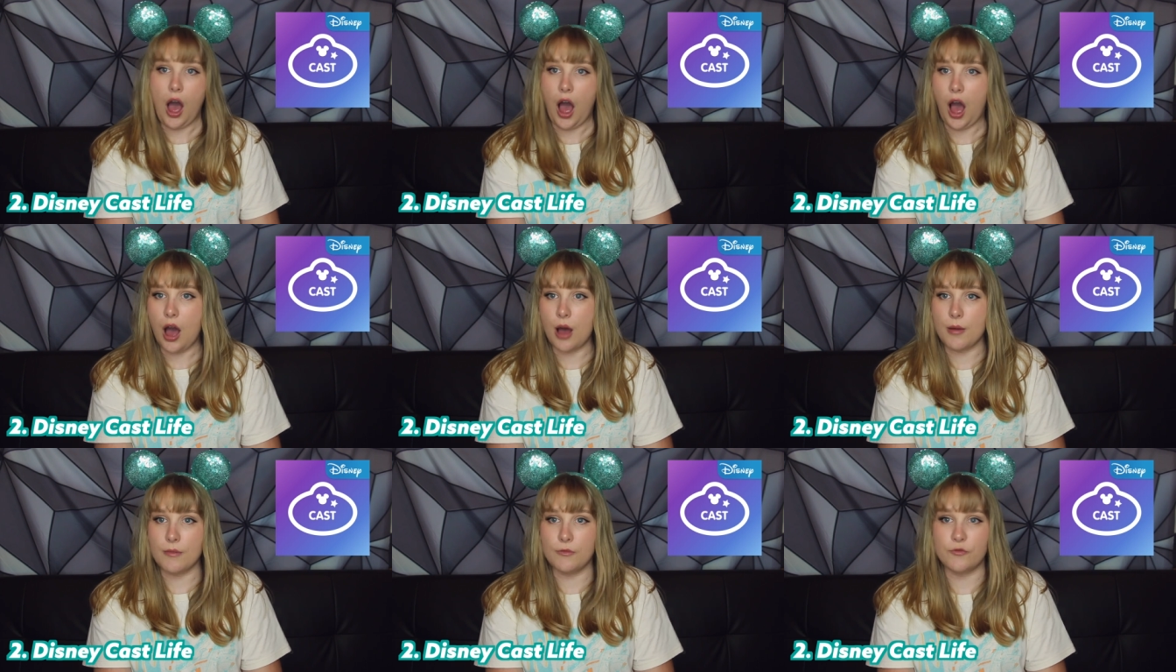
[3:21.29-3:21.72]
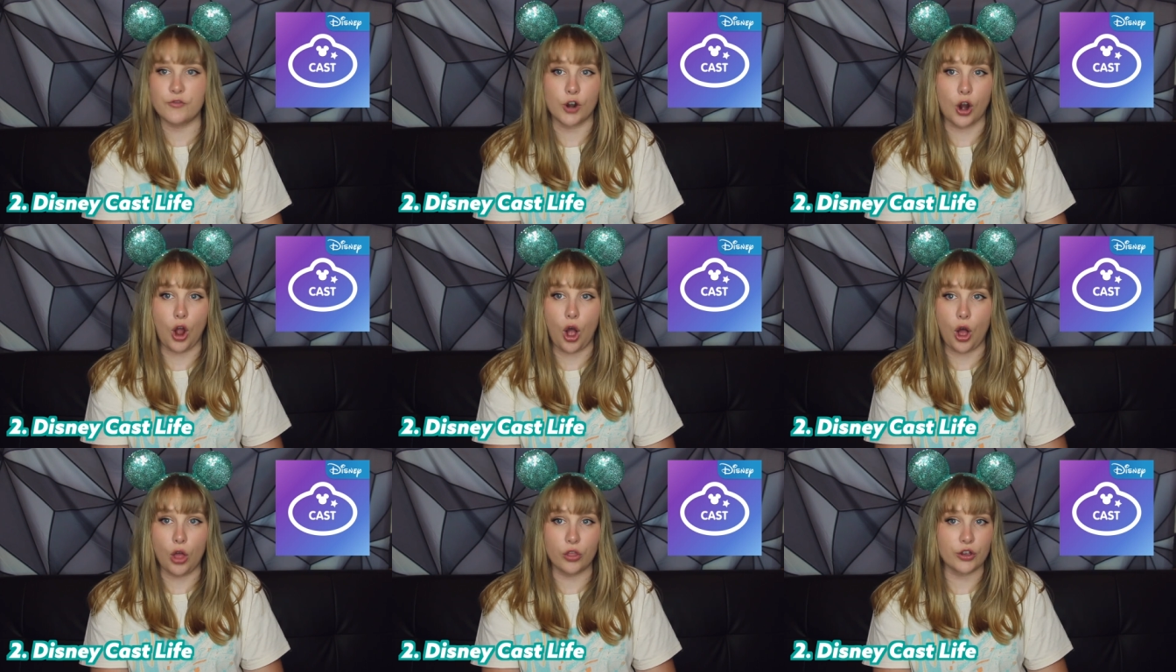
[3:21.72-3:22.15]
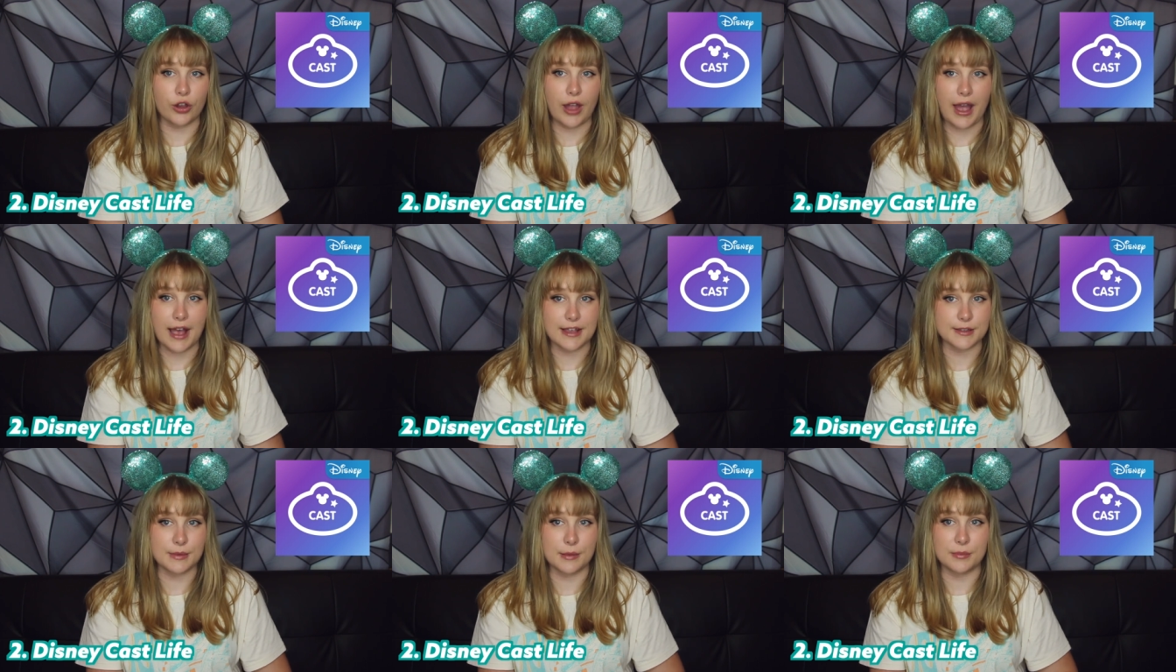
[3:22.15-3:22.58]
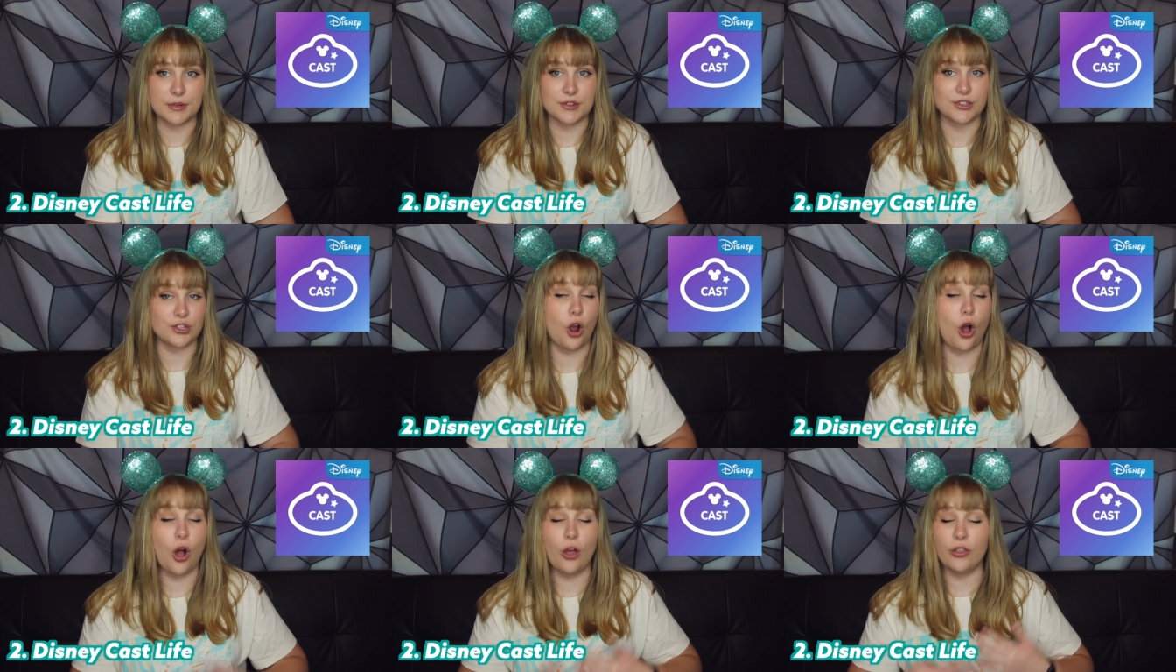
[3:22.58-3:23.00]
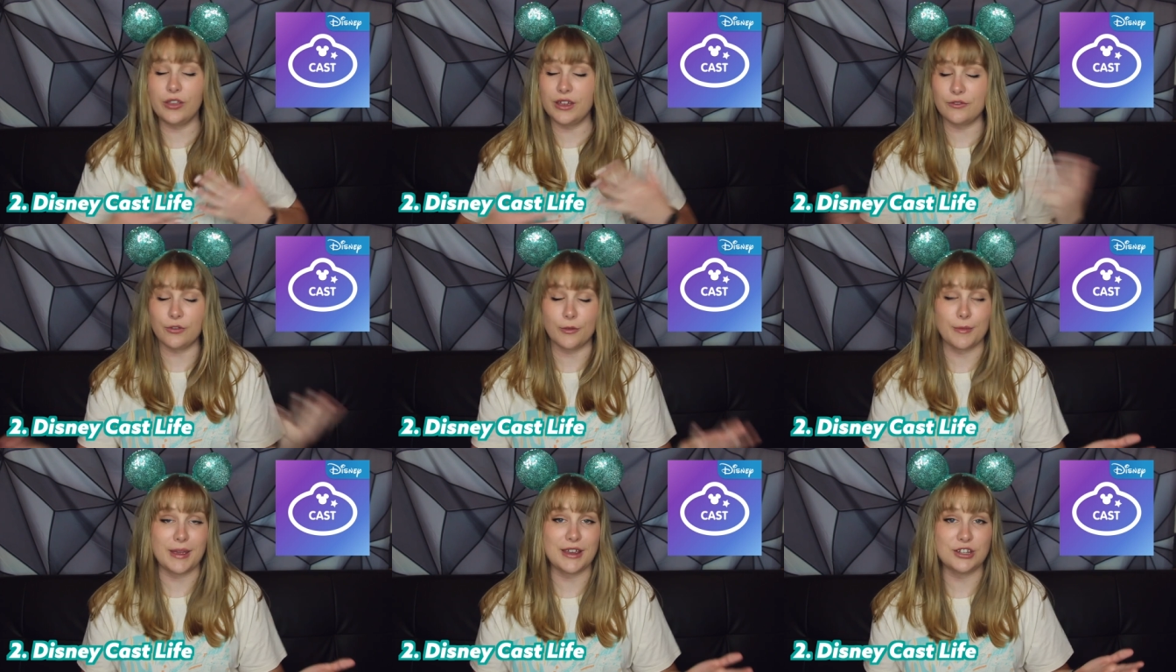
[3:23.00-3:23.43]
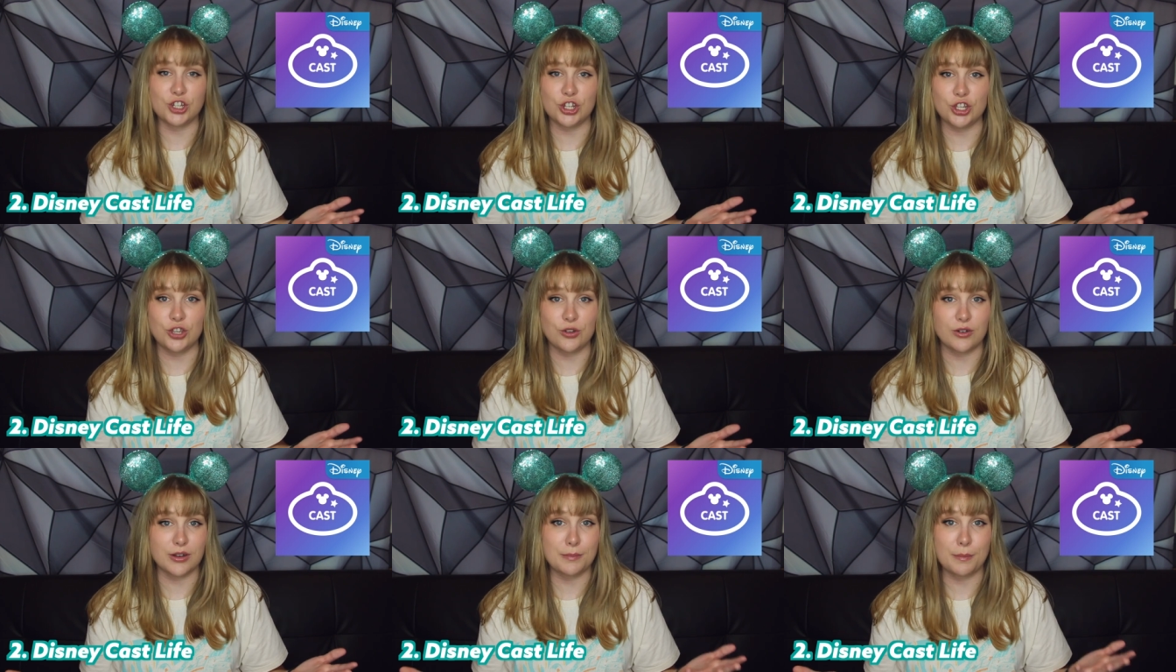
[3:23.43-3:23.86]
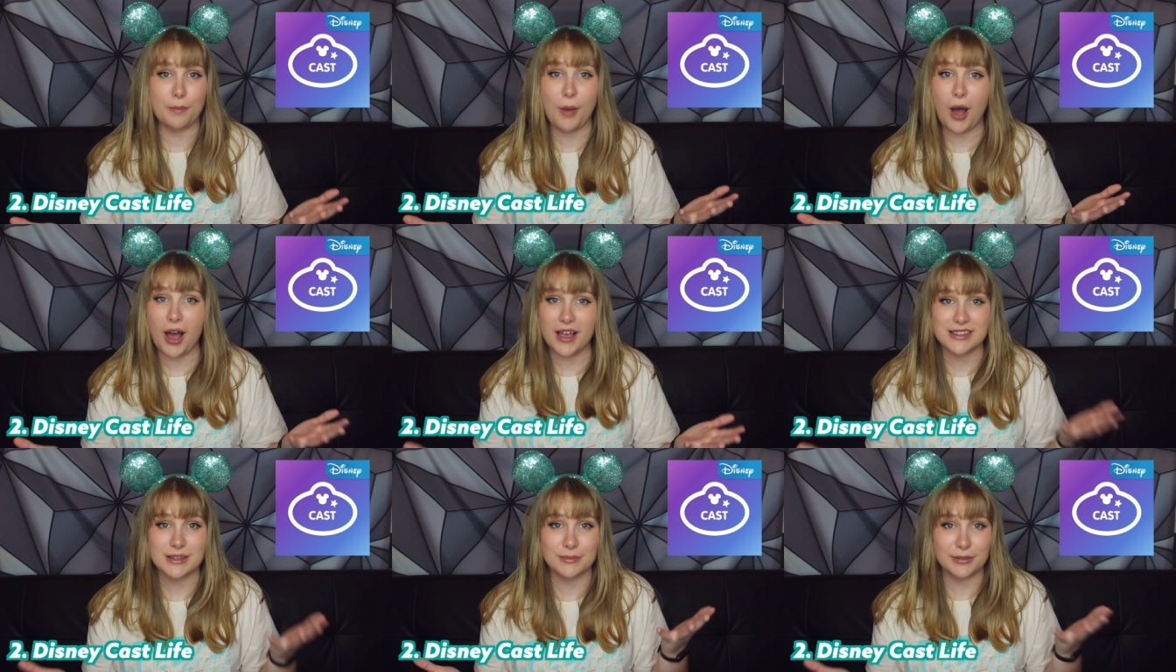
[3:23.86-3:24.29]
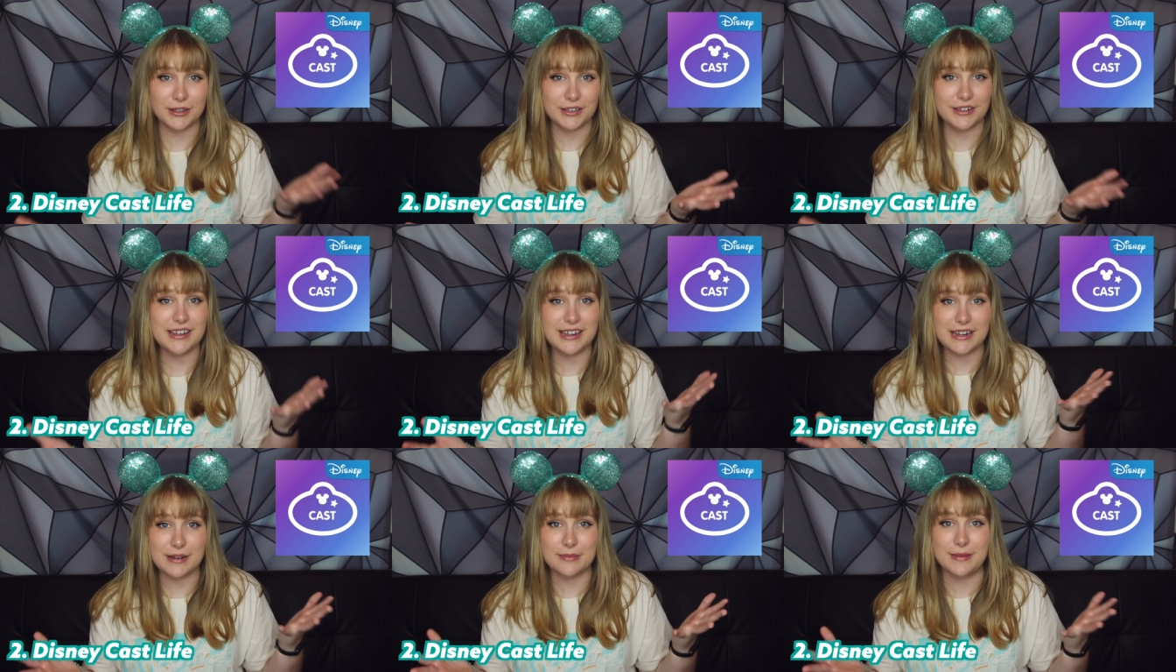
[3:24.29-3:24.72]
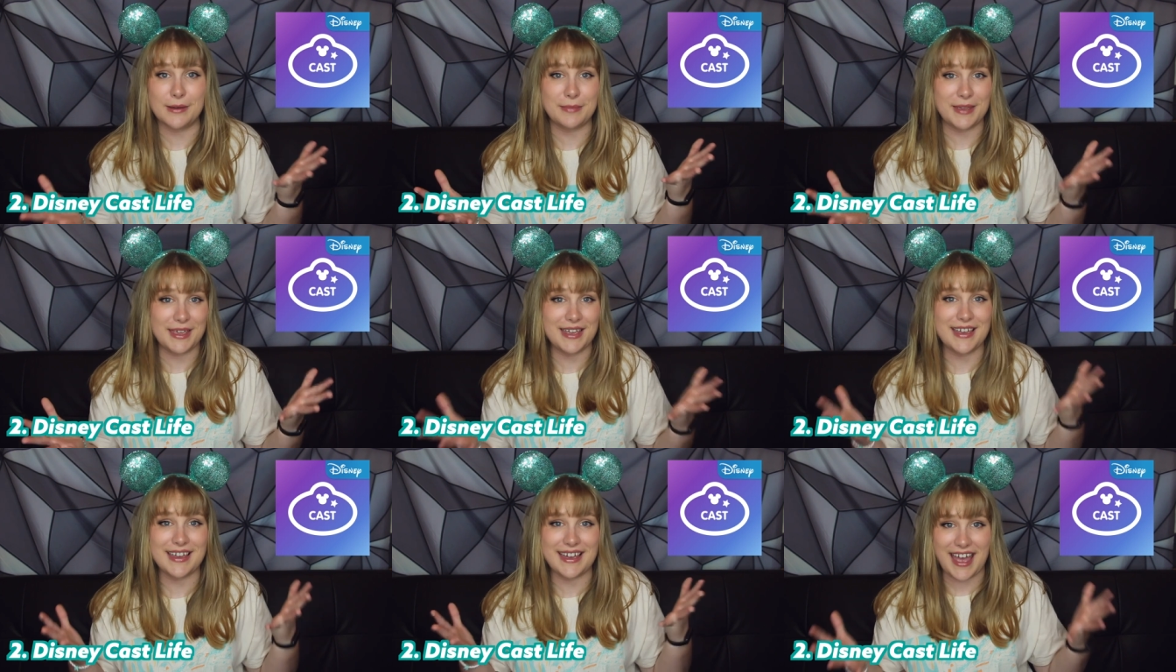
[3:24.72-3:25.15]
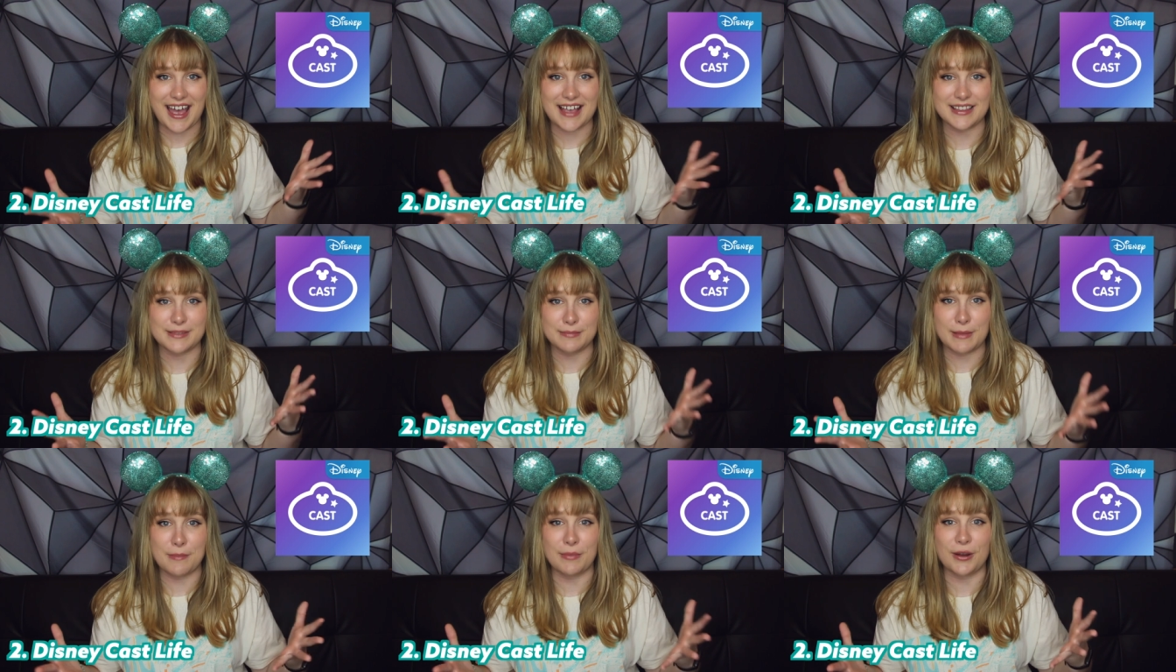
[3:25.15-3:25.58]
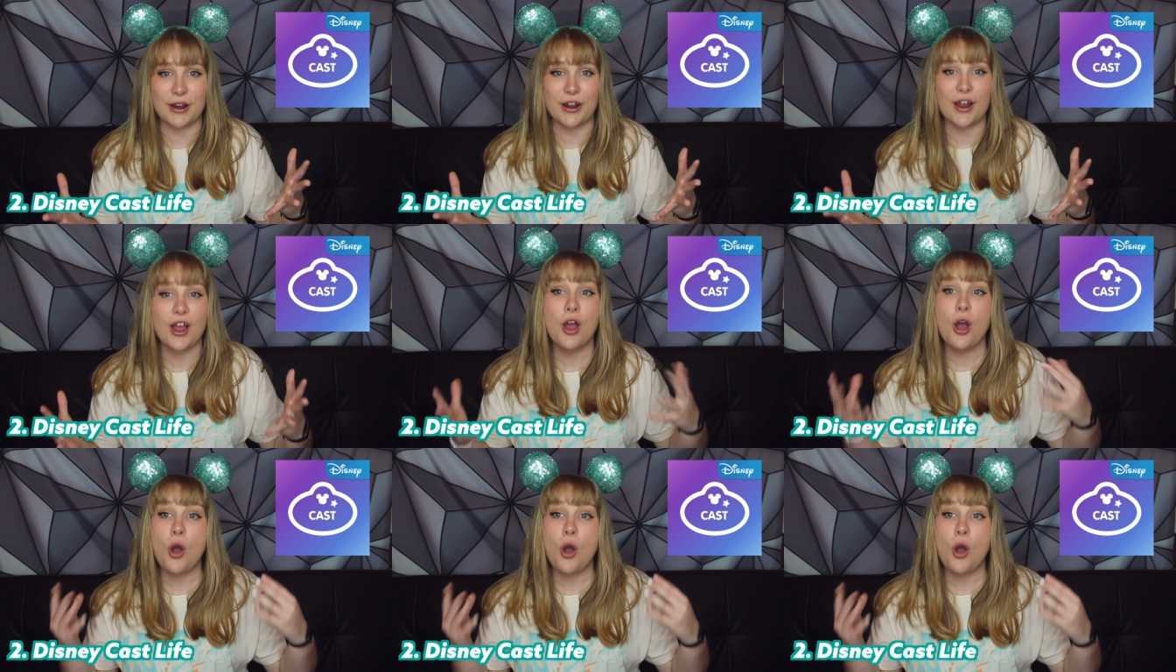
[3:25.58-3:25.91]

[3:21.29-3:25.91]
um, for all their cast members and all the information you could possibly need about being a cast member.